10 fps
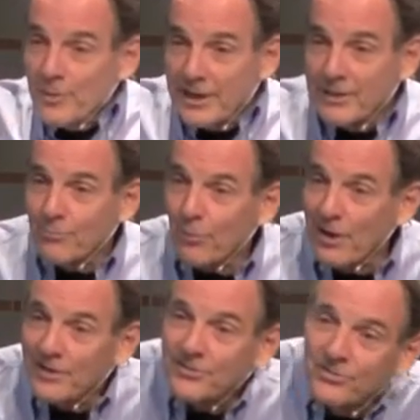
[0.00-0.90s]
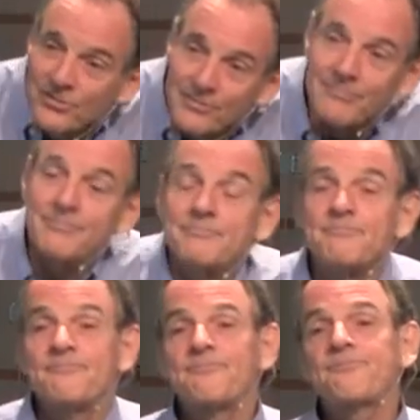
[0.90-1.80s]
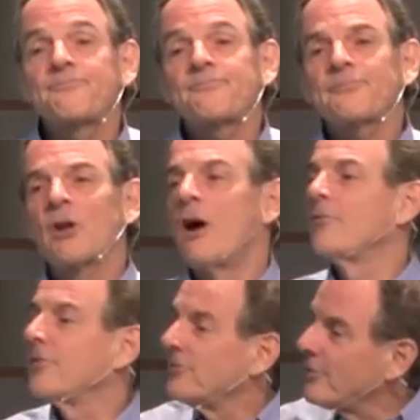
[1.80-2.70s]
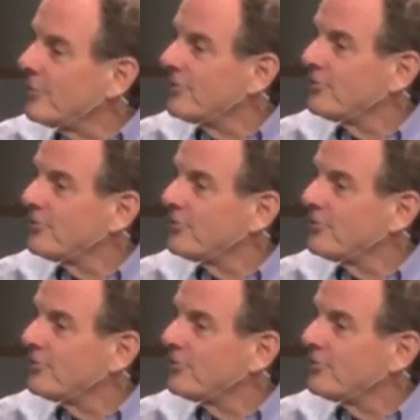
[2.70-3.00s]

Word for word: We're making brunch, and all of a sudden somebody